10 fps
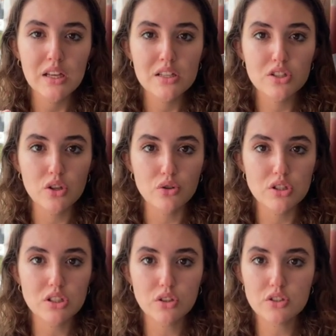So
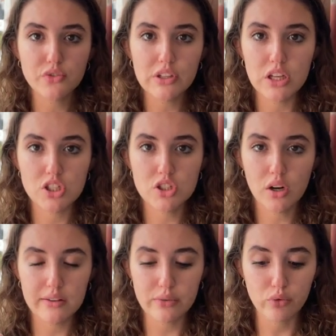she starts to feel like she's
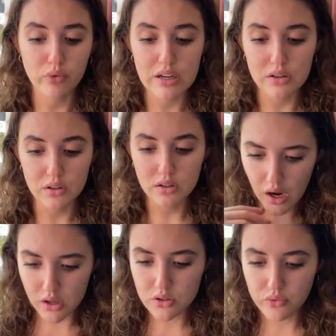not even real.
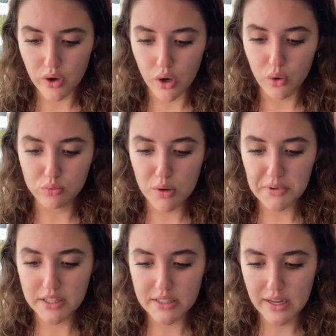I also wrote,
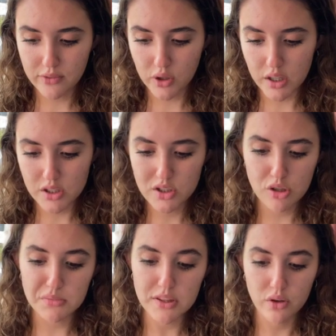women can never
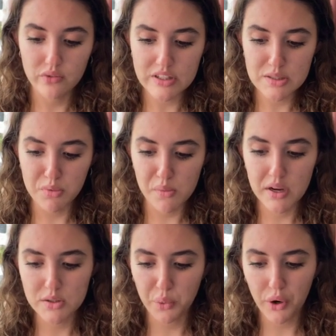assume that they're invincible
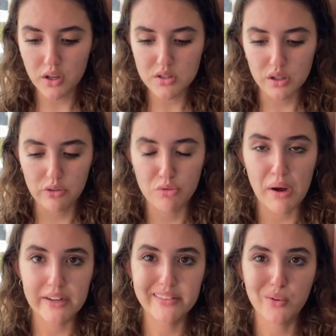because we're constantly
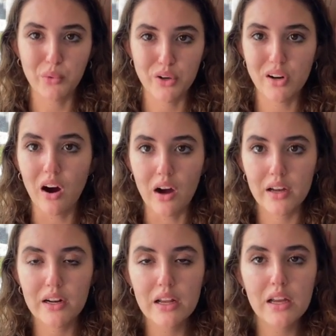reminded that we're not.
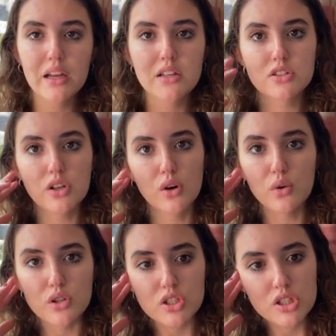
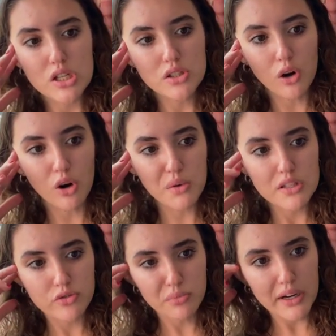So she's
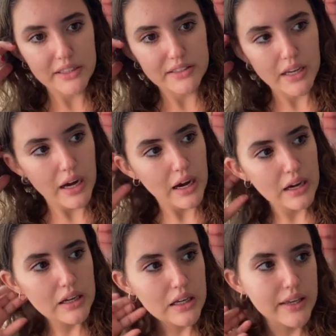always reminded that,
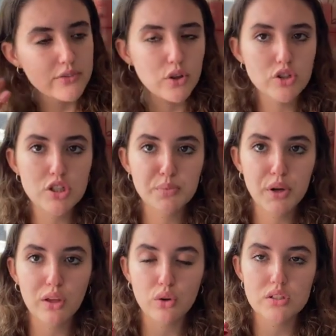even though she's
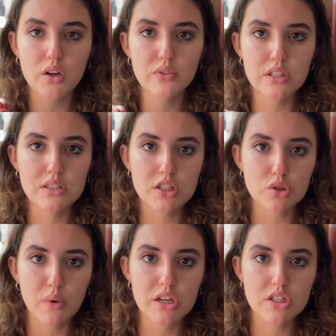putting herself in these
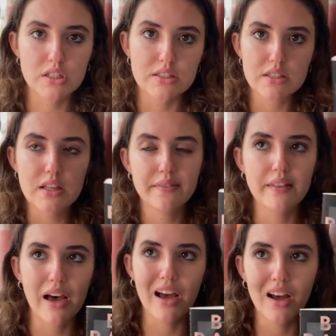situations
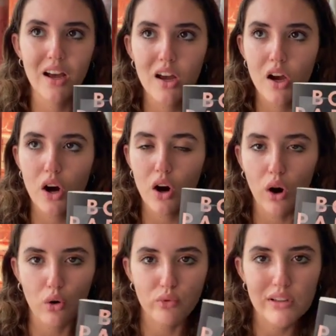that
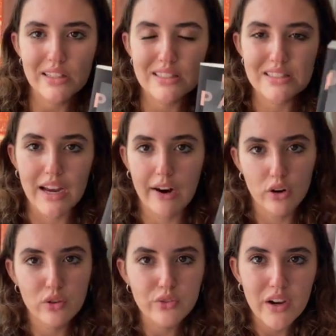are really
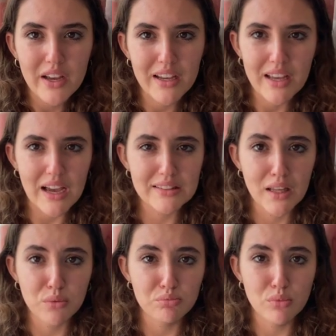terrifying, and
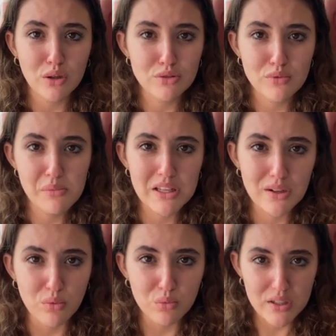like most women
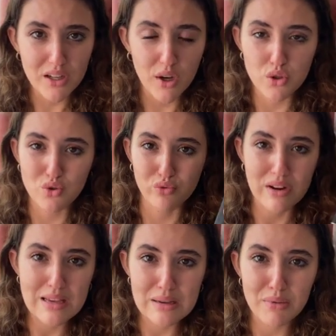would not
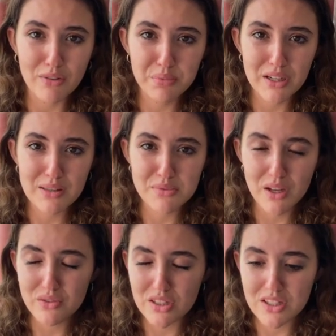dream of putting
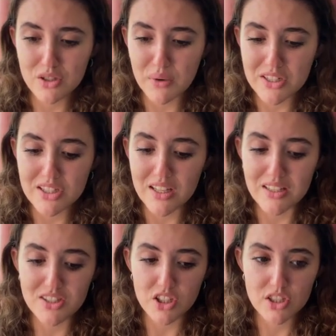themselves in situations
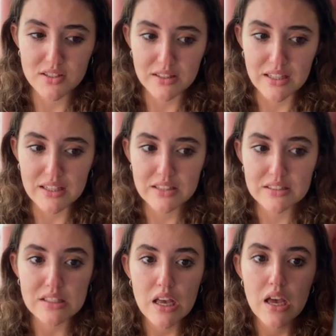such as
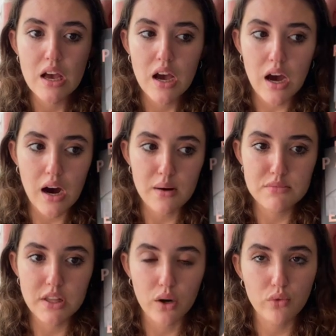these.
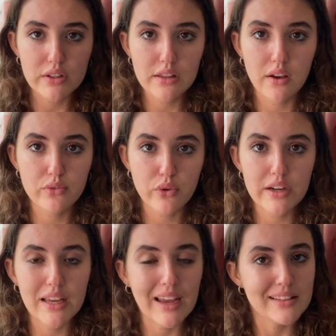They are really
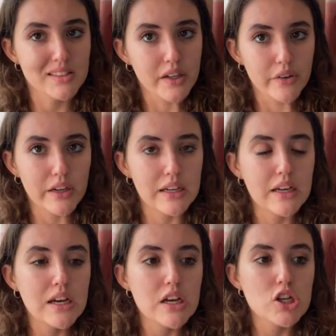life-threatening and scary.
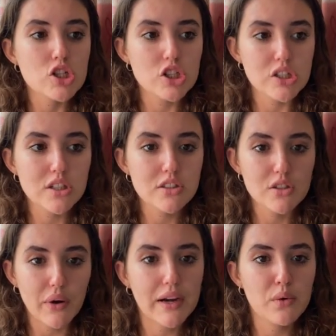She does
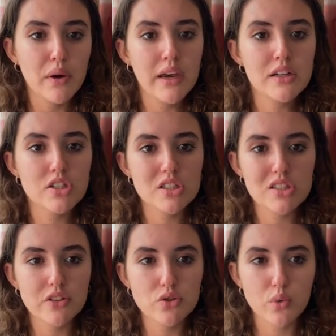so anyway, just
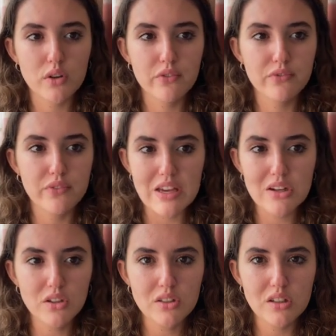to sort of
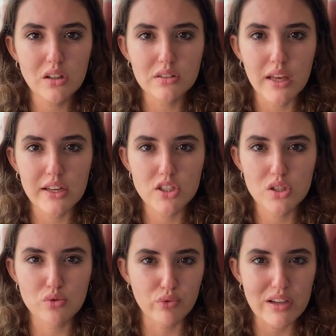feel like
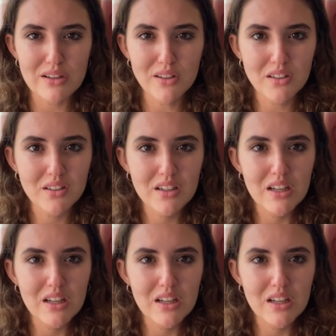she's real,